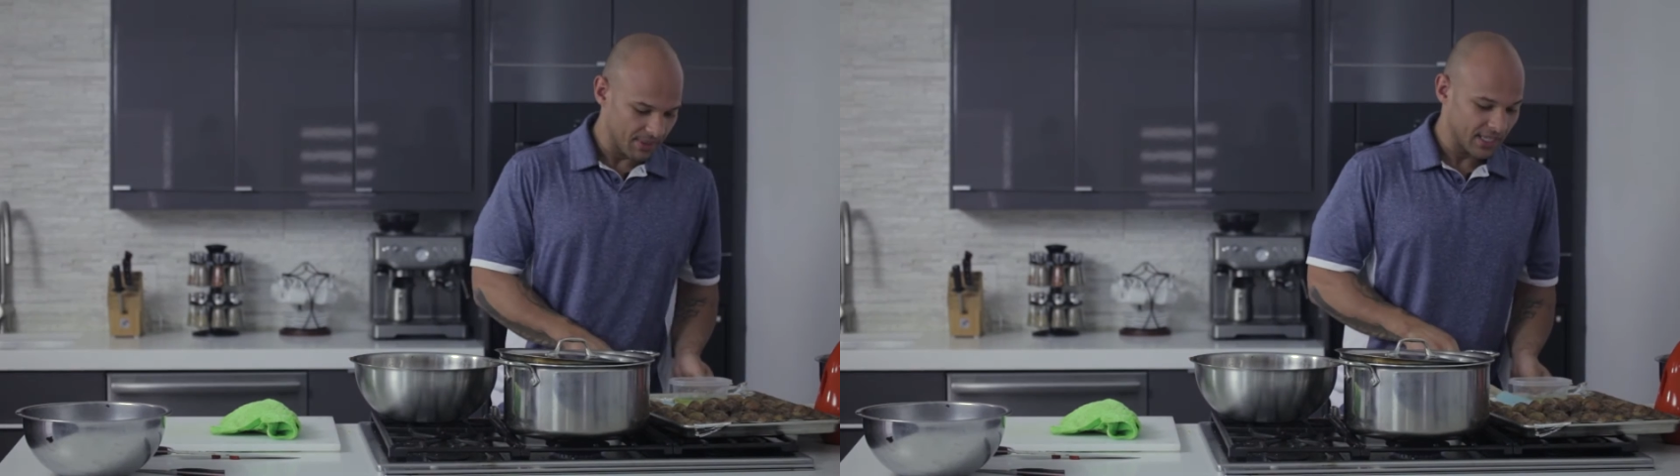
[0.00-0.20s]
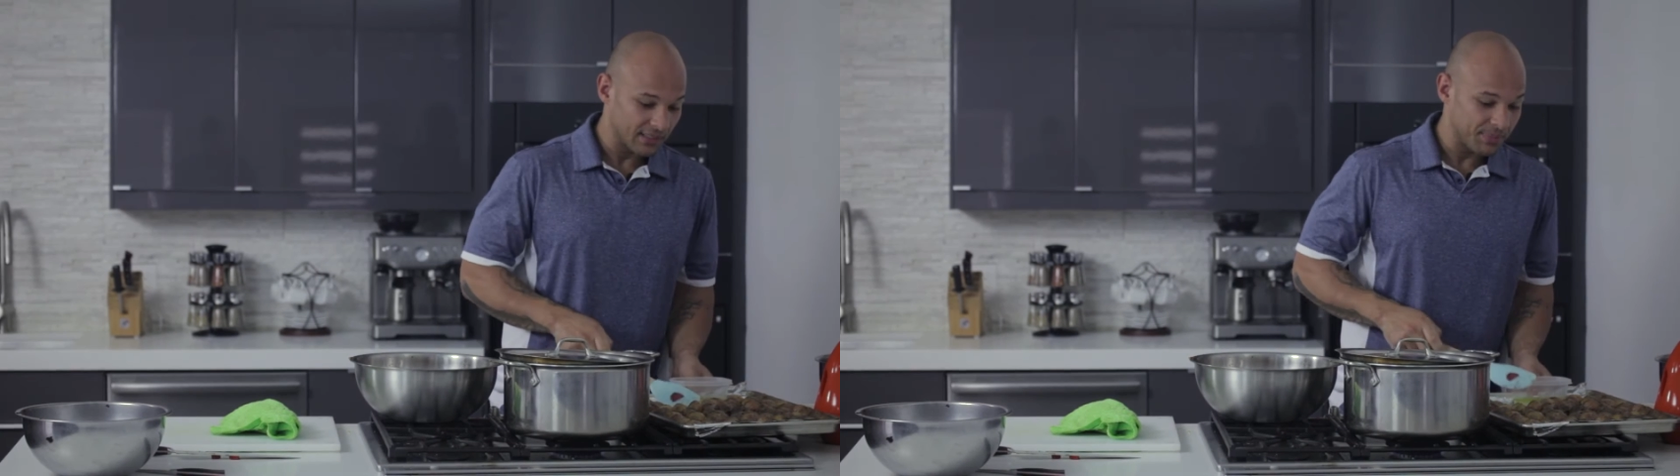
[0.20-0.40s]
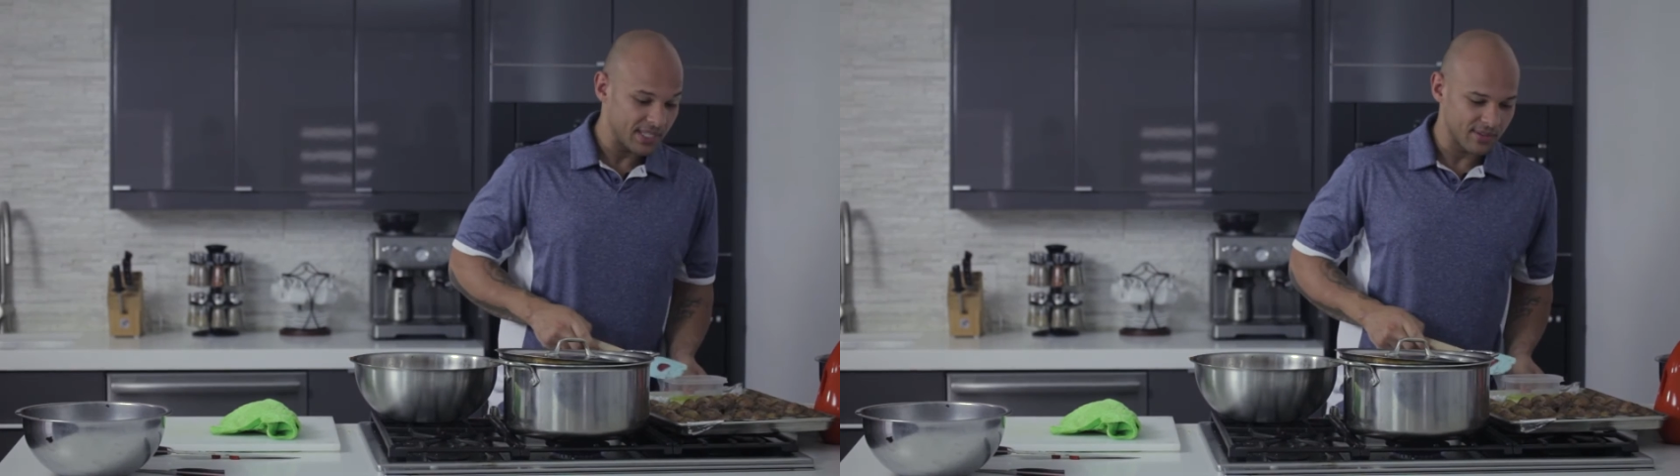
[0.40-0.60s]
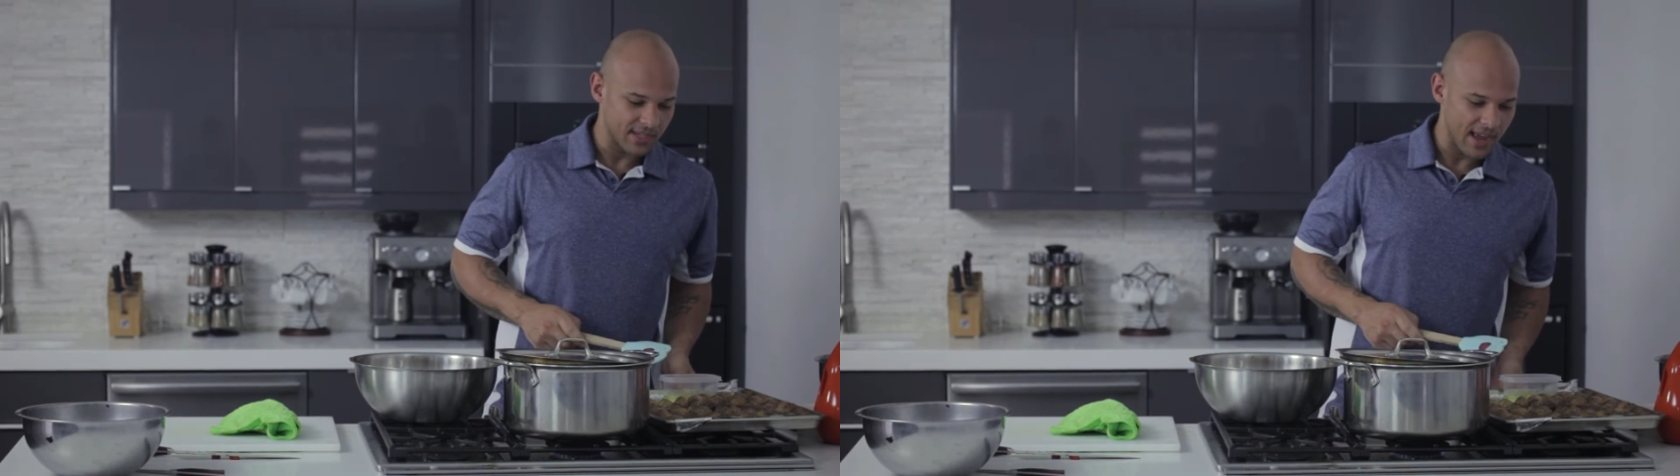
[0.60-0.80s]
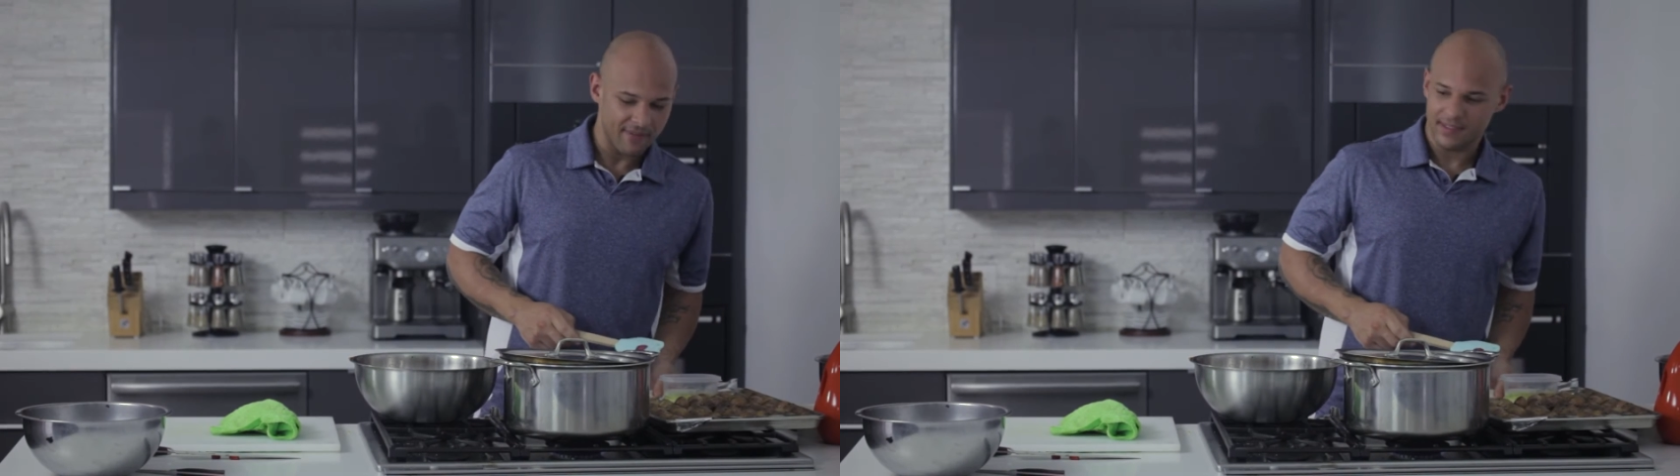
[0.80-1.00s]
gonna cut the potatoes in
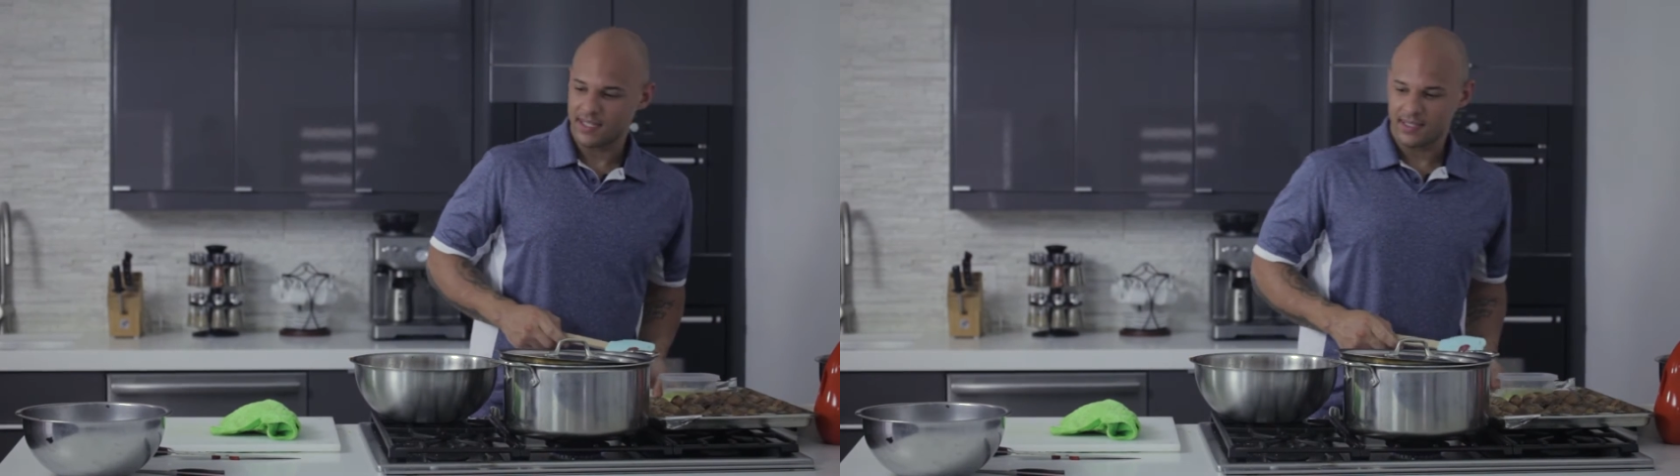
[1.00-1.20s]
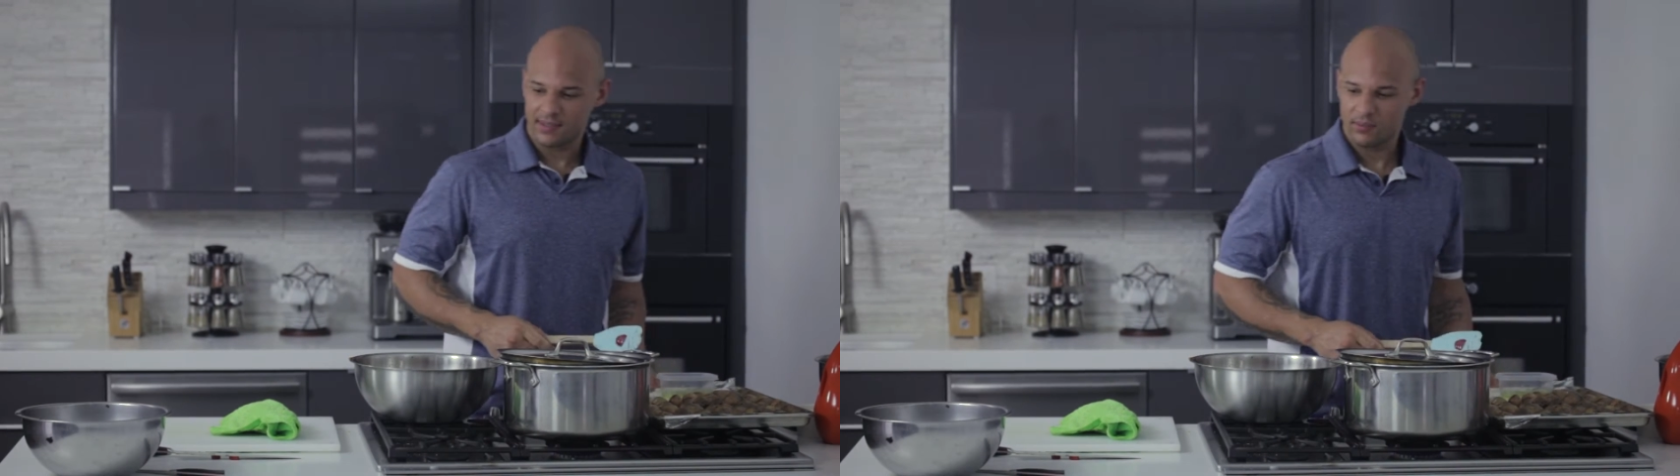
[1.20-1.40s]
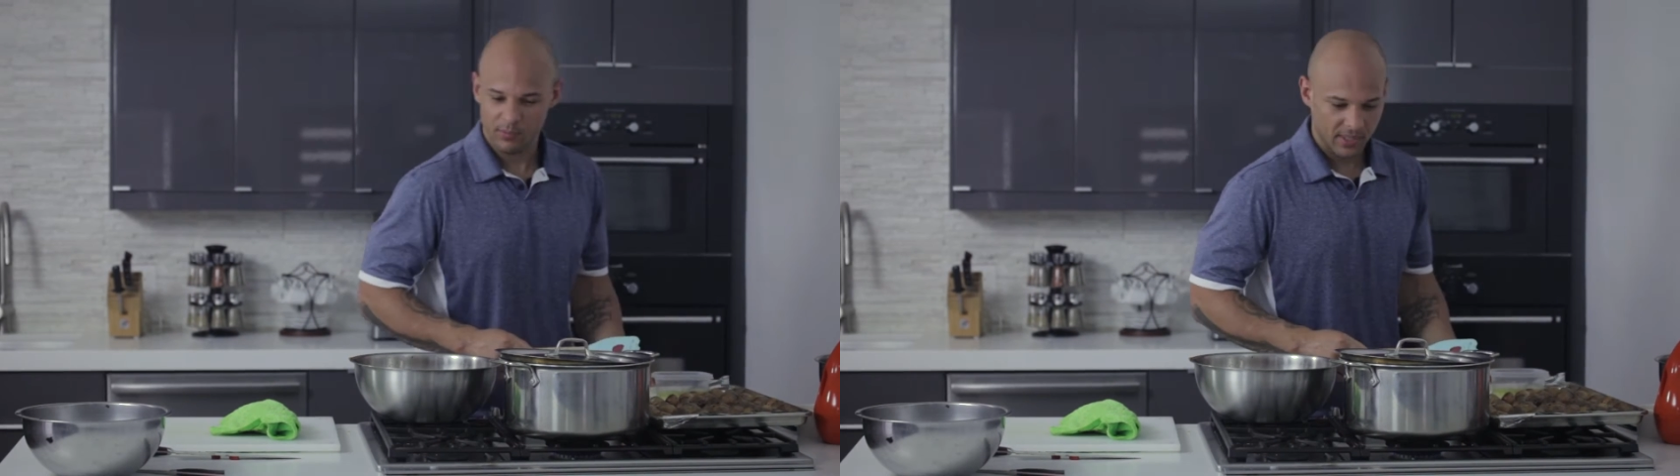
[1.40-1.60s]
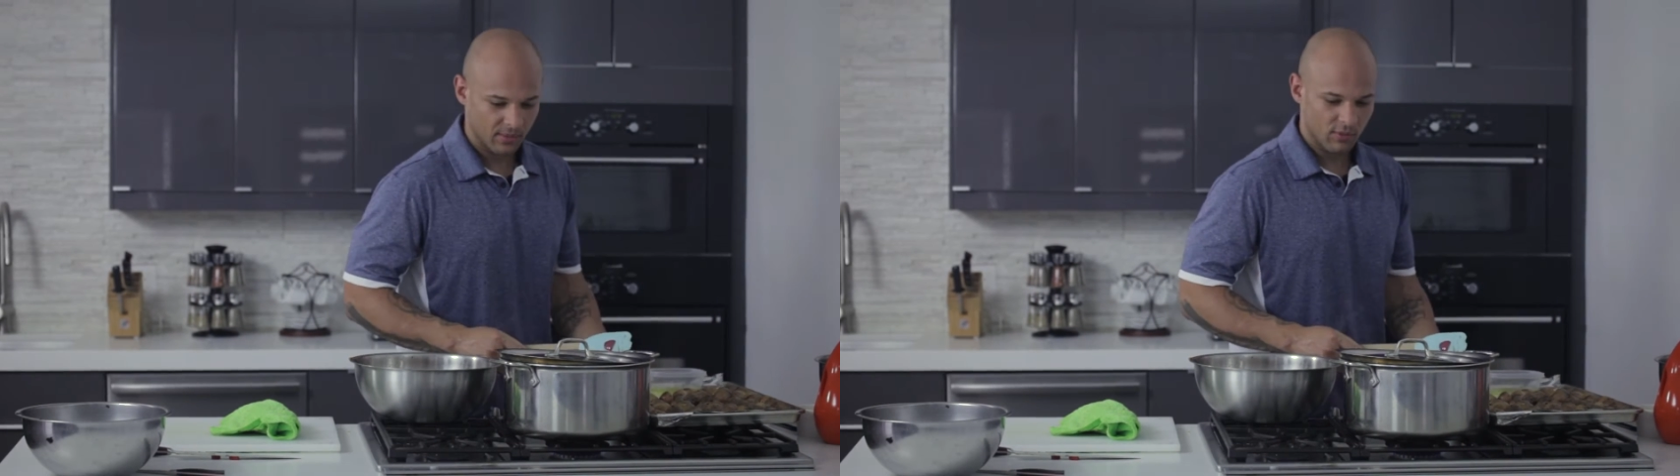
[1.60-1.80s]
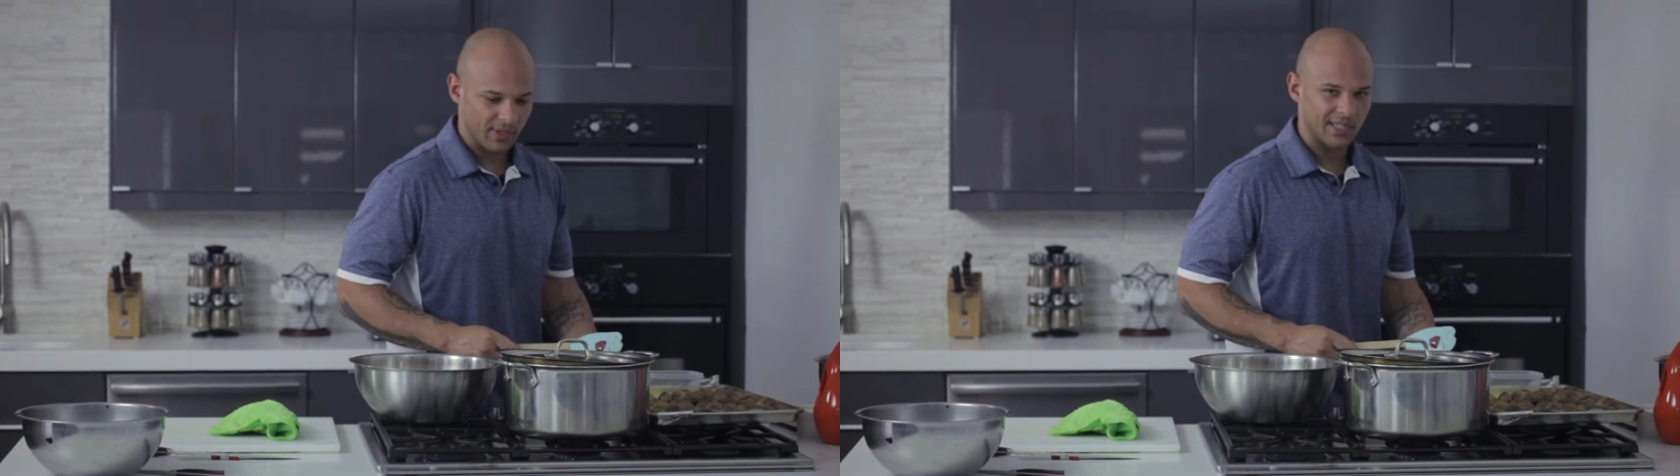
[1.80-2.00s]
half and then we'll
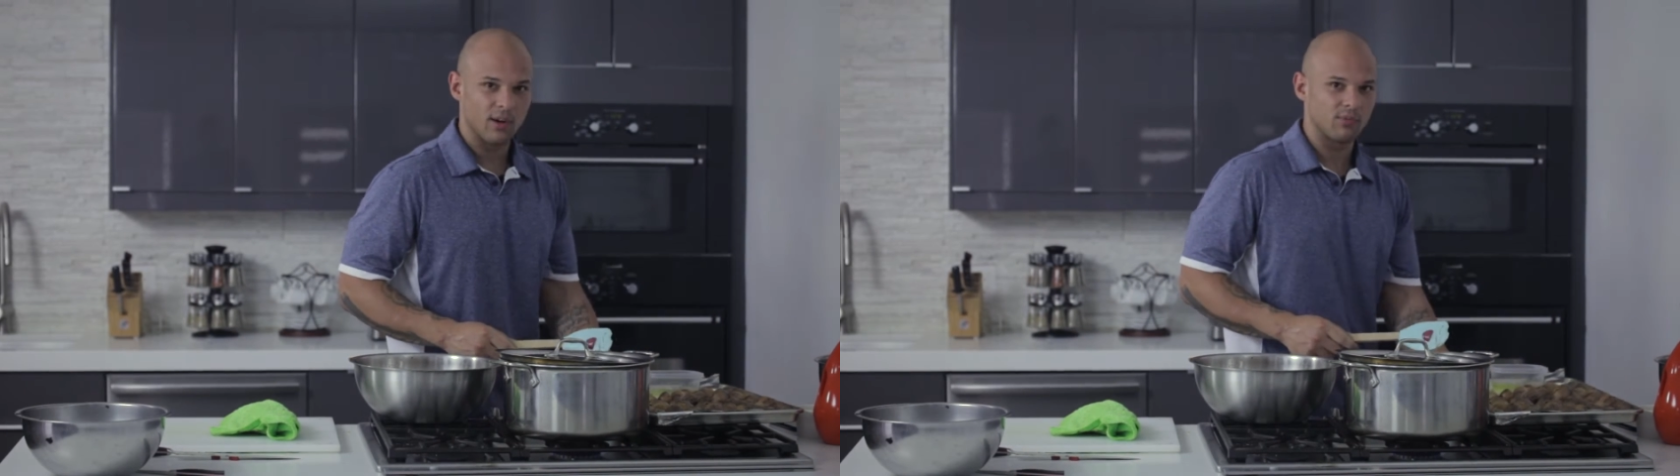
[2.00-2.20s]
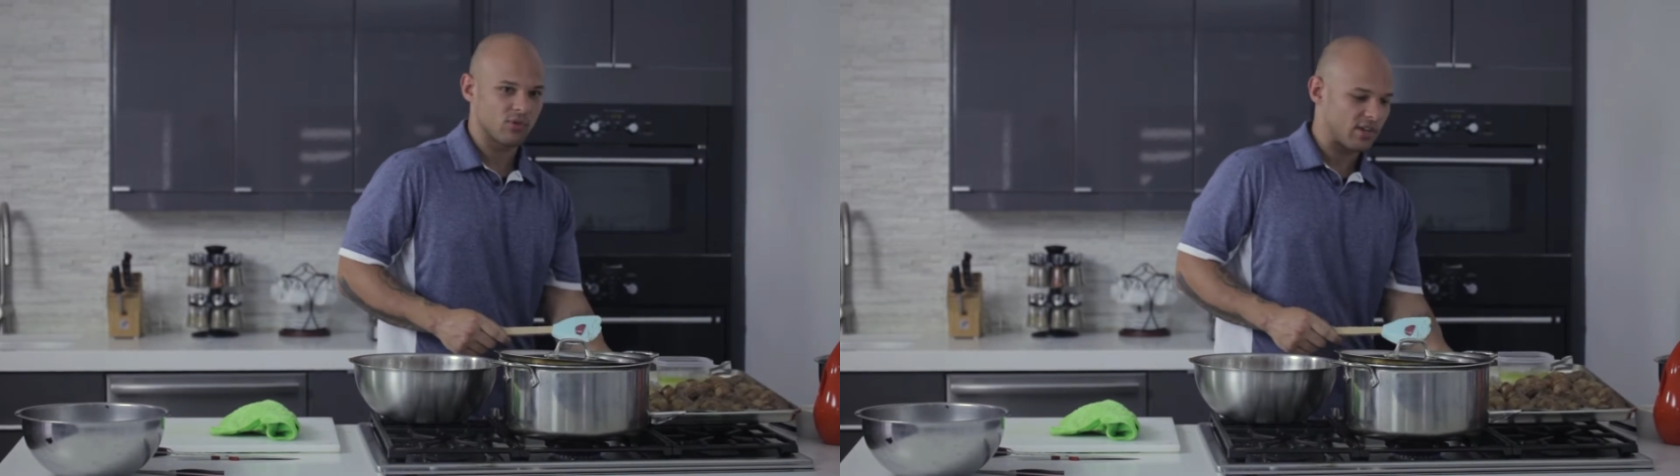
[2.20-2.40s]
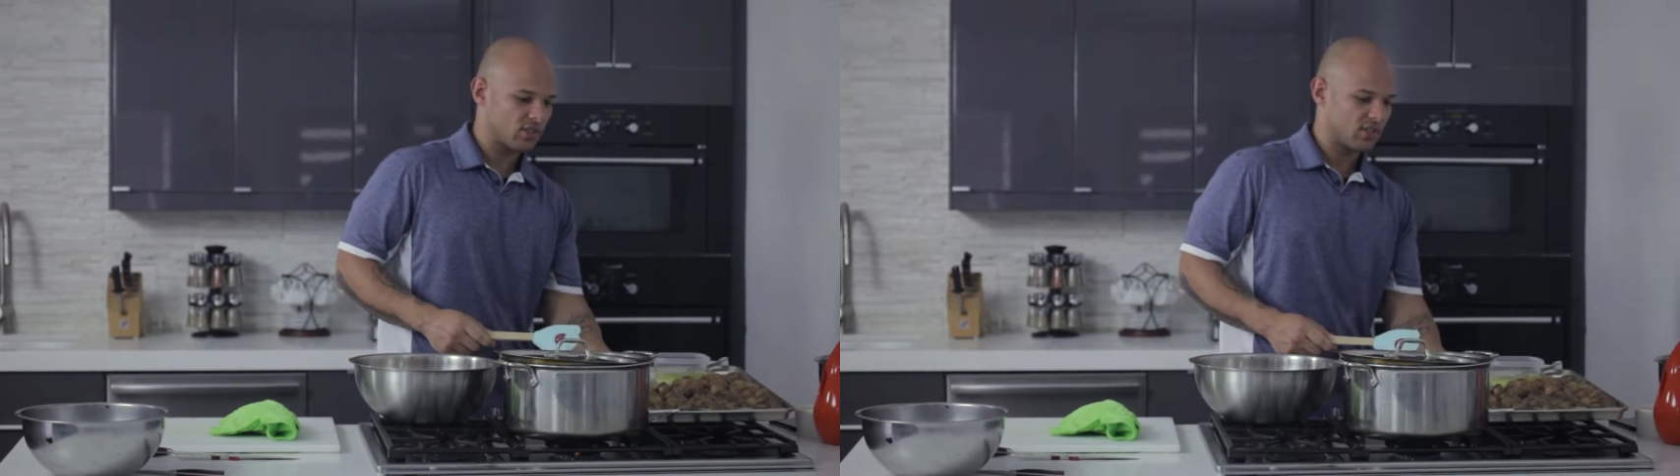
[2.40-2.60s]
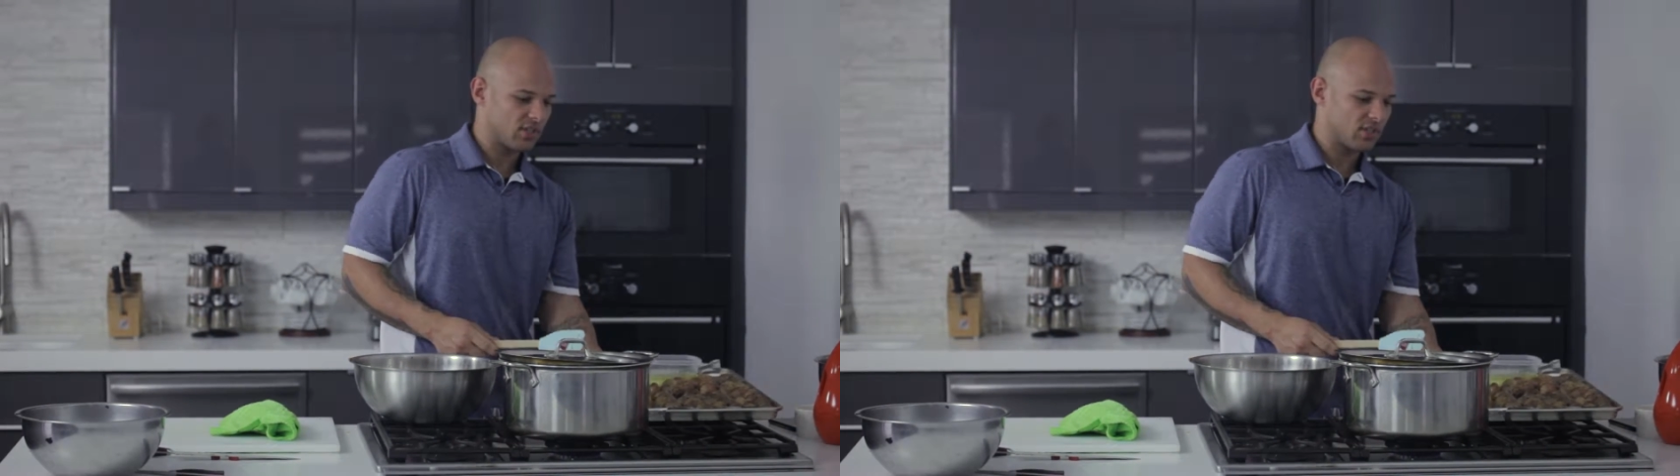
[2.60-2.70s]
be in the home stretch.